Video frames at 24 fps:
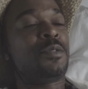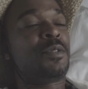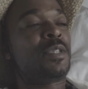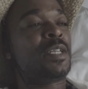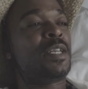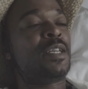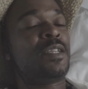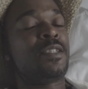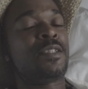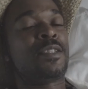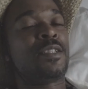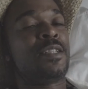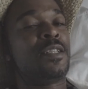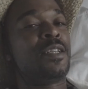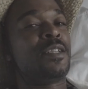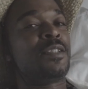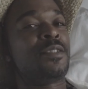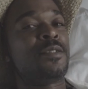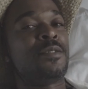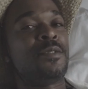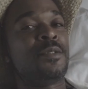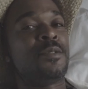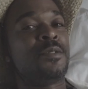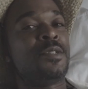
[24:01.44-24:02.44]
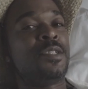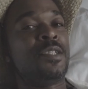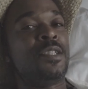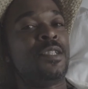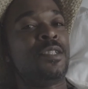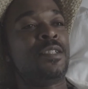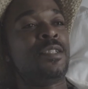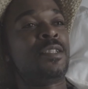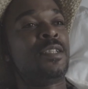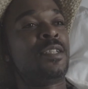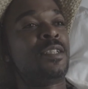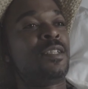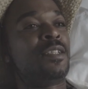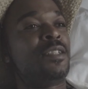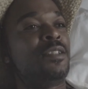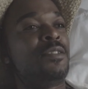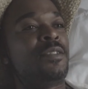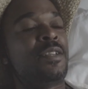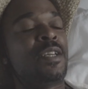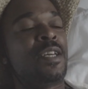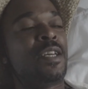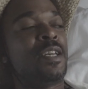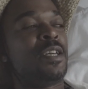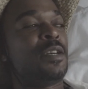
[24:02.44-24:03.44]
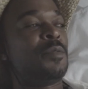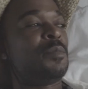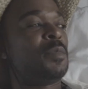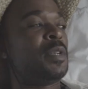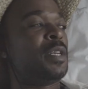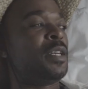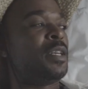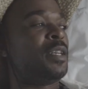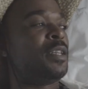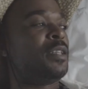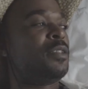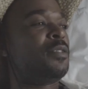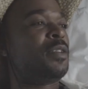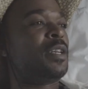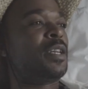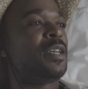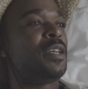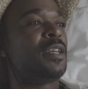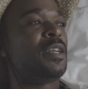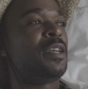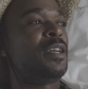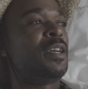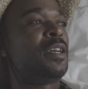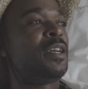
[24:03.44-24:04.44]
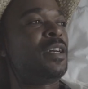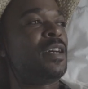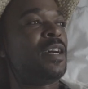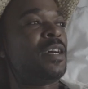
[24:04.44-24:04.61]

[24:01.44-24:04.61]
you can't sell that to no G. You can't, man. You can't.